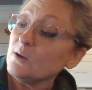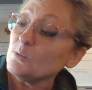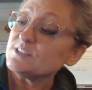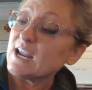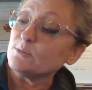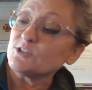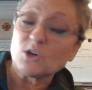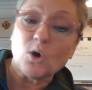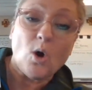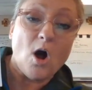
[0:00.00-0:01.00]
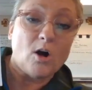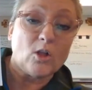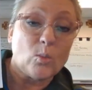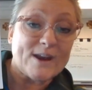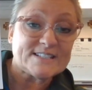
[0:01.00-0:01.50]
was able to go
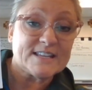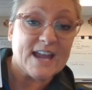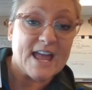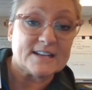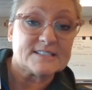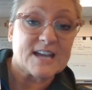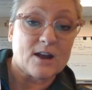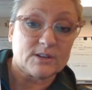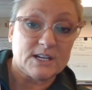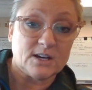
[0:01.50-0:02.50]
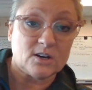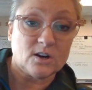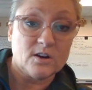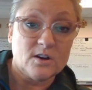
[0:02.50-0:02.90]
all the way to the end down here.